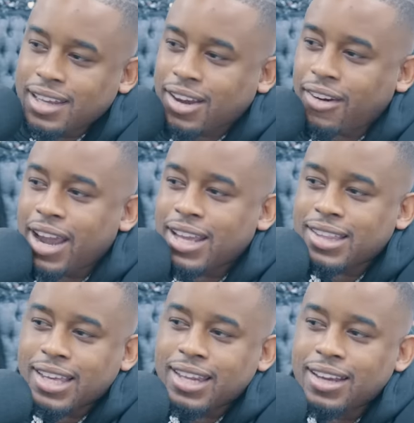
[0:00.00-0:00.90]
looking
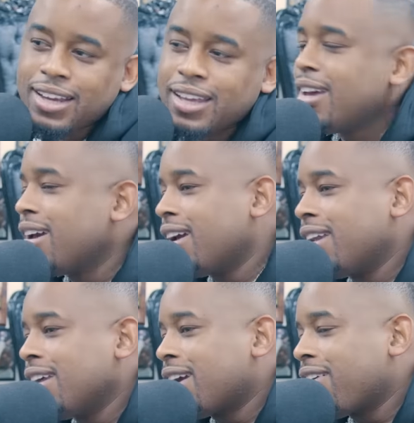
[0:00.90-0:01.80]
crazy at her
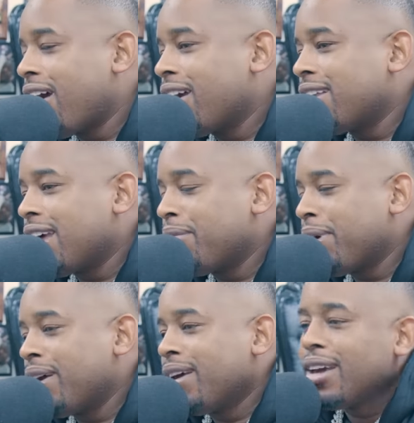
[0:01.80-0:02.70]
and looking crazy at
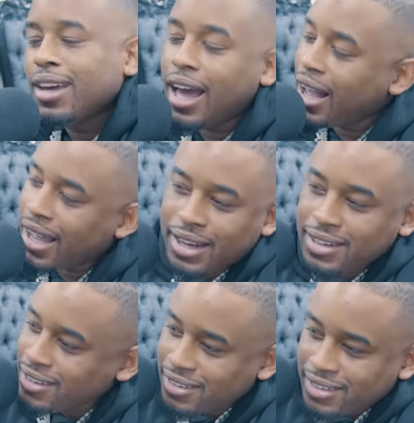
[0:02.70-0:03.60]
me. I
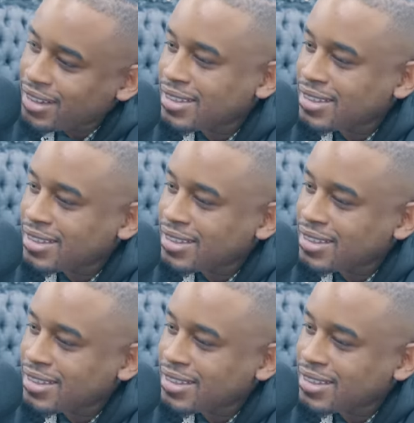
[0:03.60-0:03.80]
can't deal with